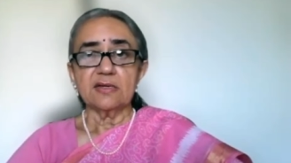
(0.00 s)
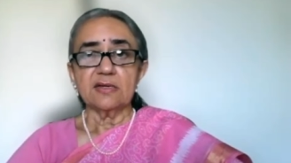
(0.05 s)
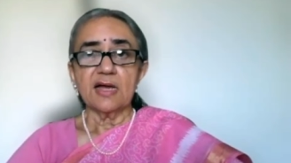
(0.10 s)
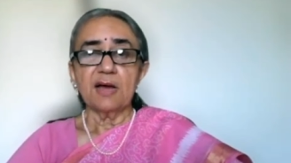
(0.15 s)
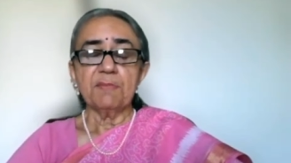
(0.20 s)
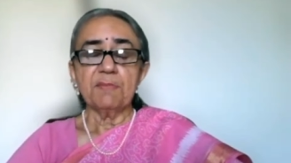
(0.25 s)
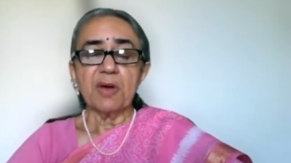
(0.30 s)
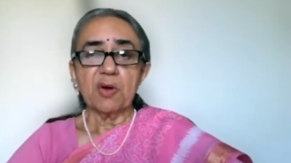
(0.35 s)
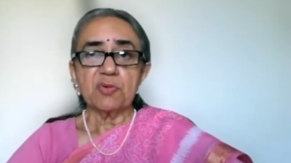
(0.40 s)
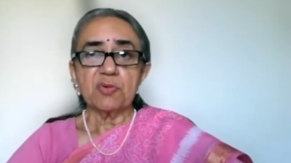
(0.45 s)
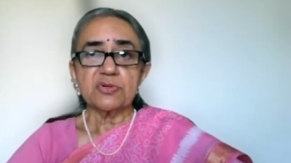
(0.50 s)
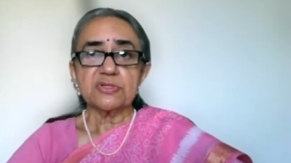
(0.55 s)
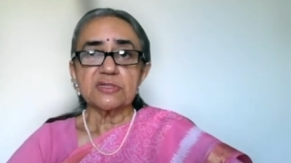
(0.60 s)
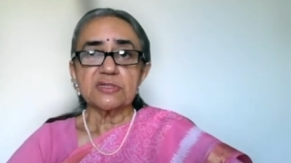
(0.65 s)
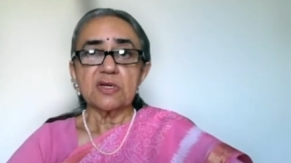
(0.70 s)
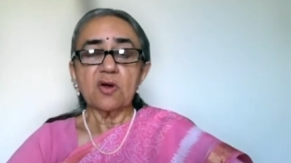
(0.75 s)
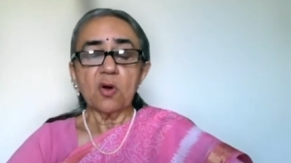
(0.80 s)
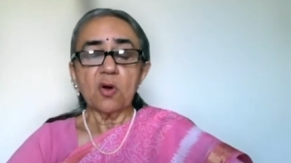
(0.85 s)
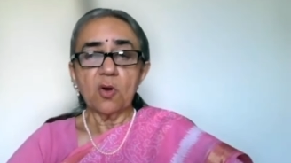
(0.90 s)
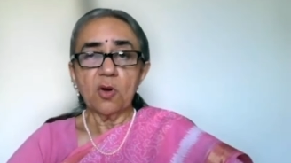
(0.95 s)
about
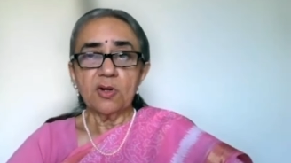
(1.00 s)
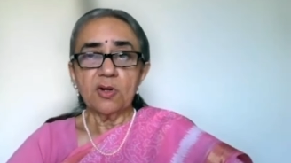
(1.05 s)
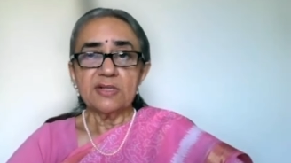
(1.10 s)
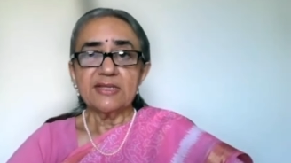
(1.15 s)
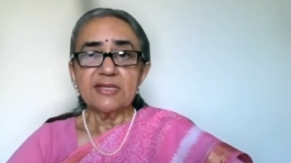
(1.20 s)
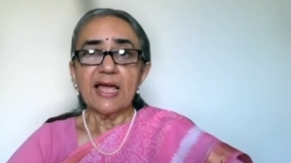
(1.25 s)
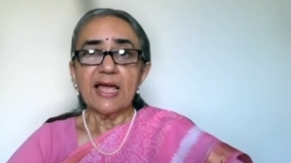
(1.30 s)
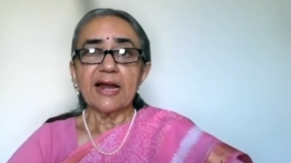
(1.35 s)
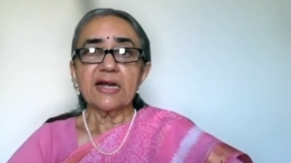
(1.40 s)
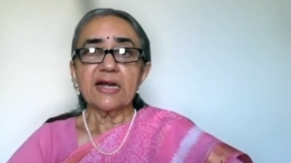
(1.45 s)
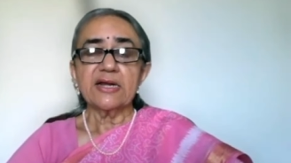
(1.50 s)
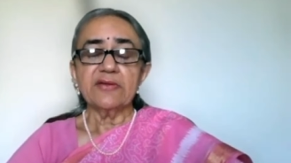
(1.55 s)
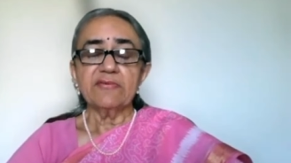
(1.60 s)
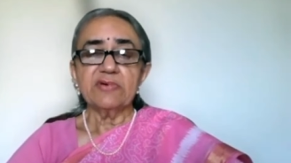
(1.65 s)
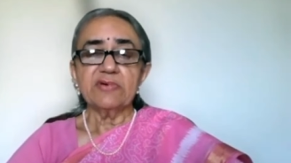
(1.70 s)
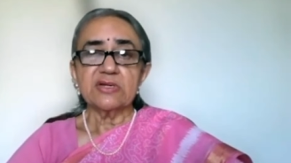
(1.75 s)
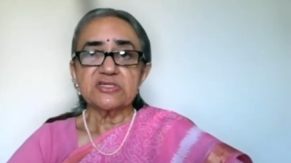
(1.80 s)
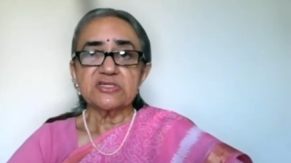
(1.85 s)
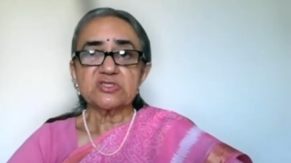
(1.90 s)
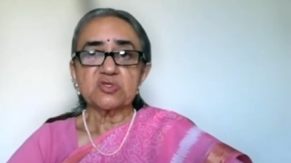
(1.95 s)
all the
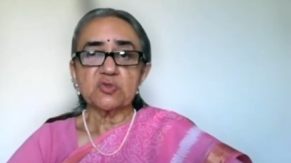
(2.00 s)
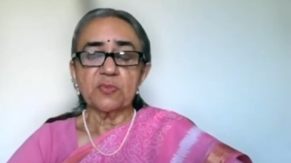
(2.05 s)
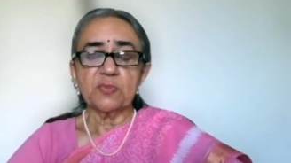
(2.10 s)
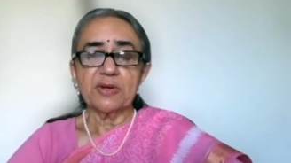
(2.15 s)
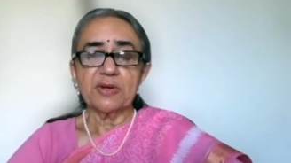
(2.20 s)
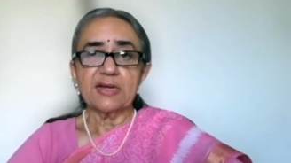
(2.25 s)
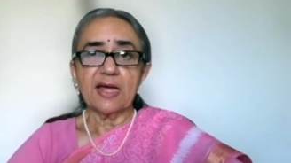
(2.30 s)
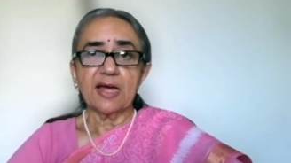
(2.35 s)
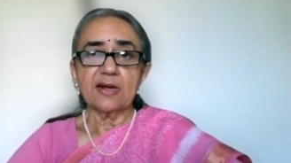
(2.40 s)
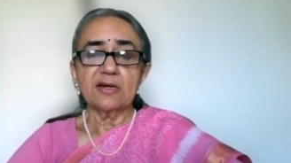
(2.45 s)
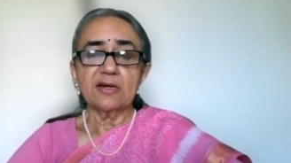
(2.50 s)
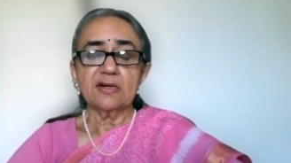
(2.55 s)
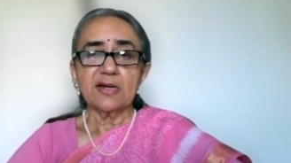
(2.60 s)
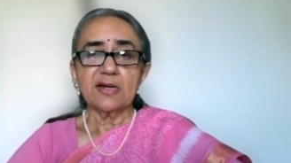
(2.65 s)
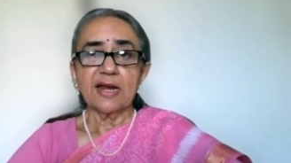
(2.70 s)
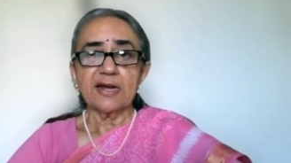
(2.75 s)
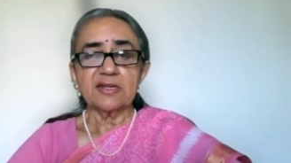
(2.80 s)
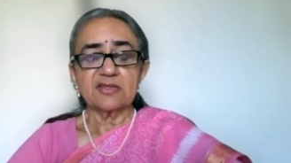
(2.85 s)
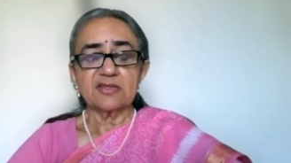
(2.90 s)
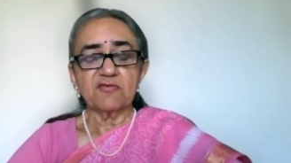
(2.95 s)
activities to be done
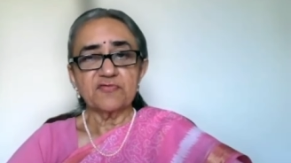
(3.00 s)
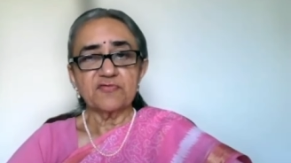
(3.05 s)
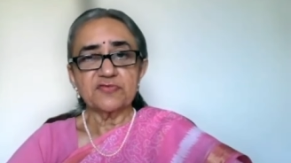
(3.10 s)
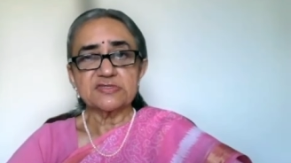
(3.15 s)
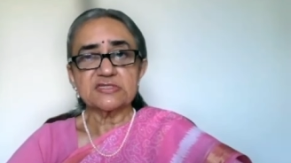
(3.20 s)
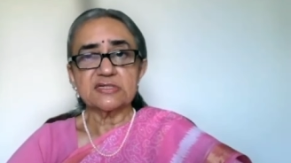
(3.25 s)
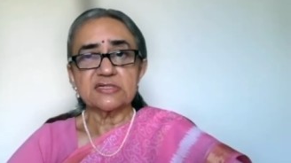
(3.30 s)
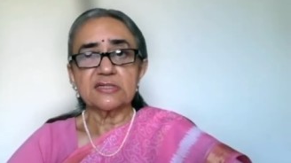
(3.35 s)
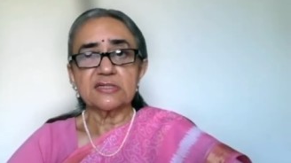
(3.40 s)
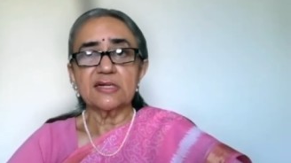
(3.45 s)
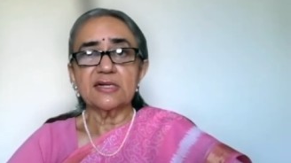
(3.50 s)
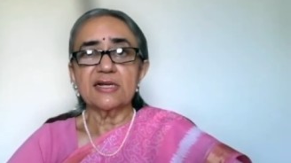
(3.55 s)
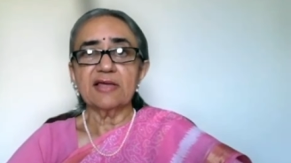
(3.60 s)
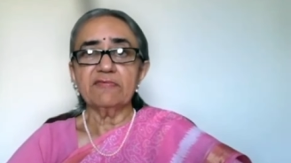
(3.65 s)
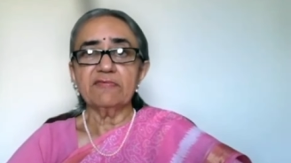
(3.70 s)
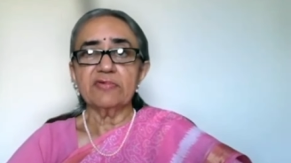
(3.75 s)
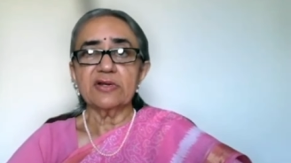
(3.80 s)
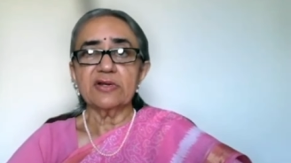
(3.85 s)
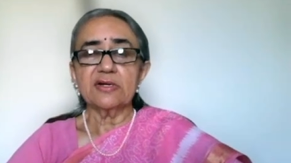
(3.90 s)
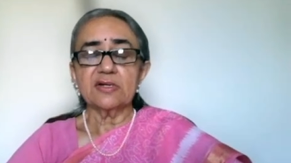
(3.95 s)
at the physical
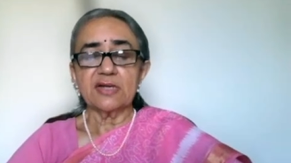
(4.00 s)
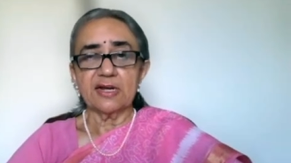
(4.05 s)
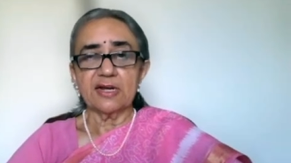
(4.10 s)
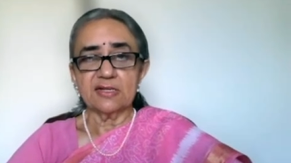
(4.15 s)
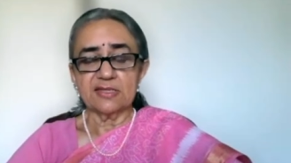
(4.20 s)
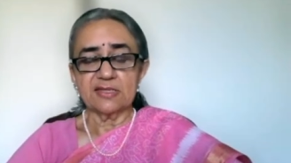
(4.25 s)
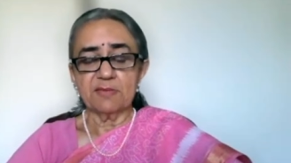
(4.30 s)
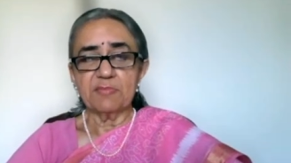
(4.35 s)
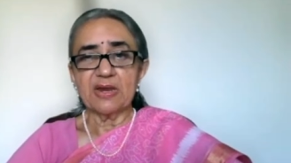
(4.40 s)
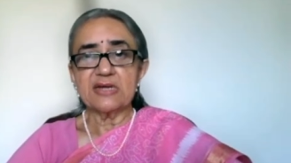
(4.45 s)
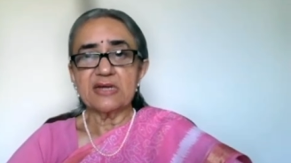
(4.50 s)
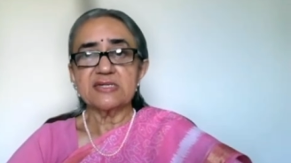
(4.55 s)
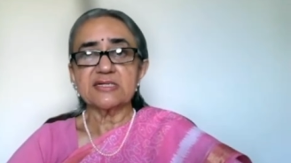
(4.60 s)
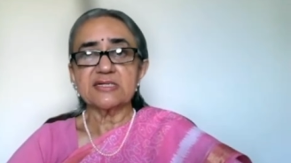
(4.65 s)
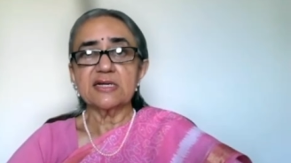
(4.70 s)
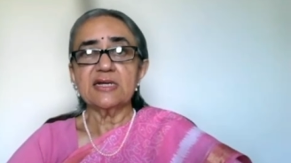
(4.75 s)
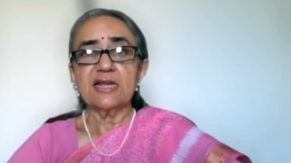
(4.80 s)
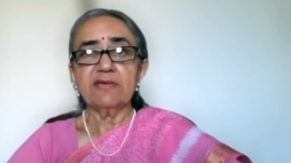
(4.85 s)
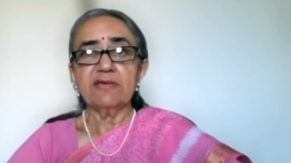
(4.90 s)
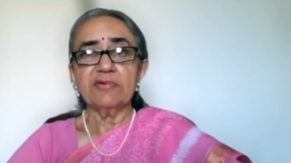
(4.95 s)
level, at the mental
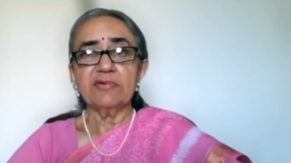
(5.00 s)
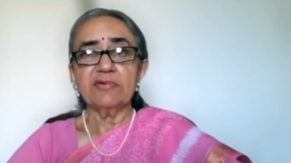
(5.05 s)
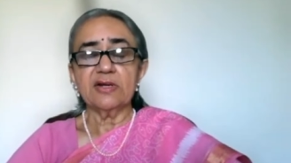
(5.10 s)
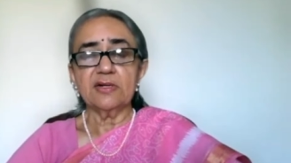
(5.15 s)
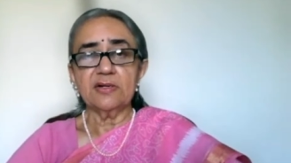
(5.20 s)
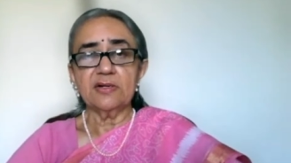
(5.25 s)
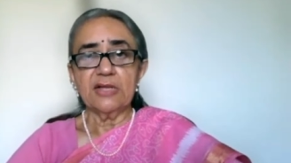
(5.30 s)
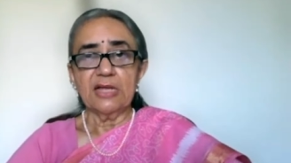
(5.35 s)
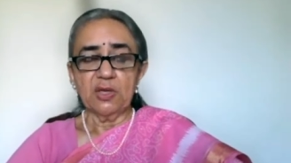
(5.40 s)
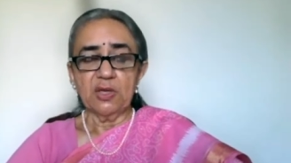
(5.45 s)
level,